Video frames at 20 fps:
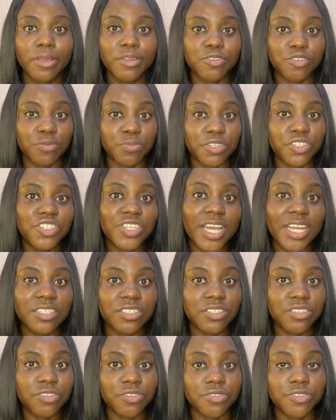to be
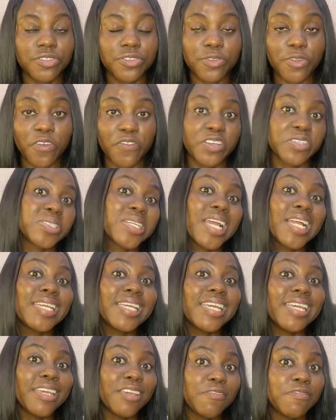charging your stuff, especially
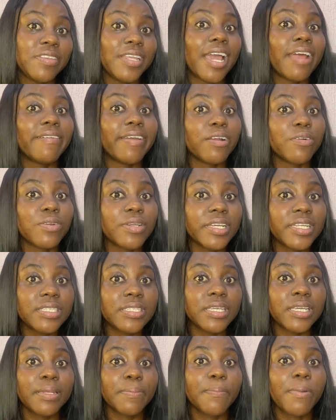if they are
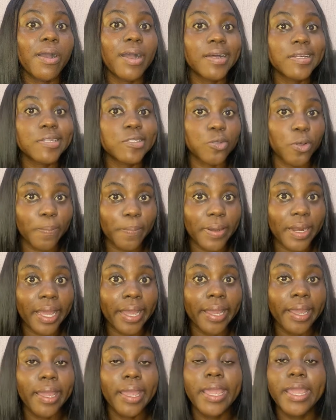regulating power supply
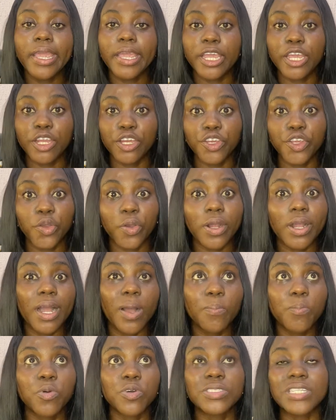in your
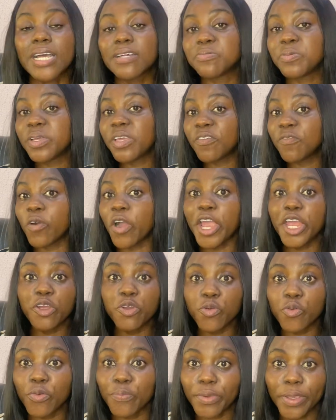campus. I'm thinking for
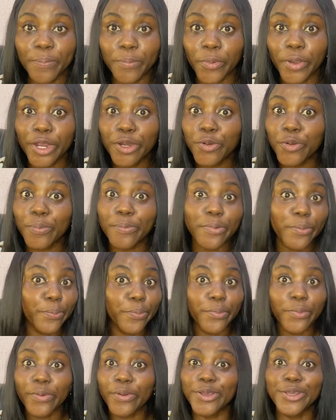Enugu
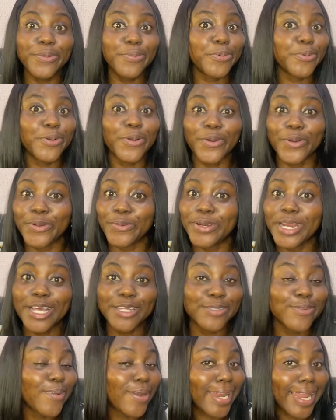people, there's
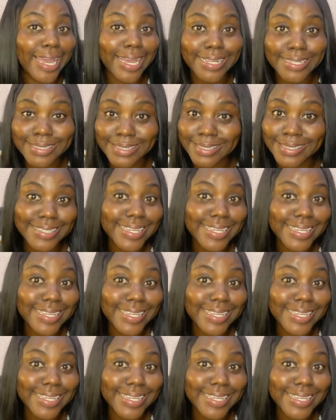no light.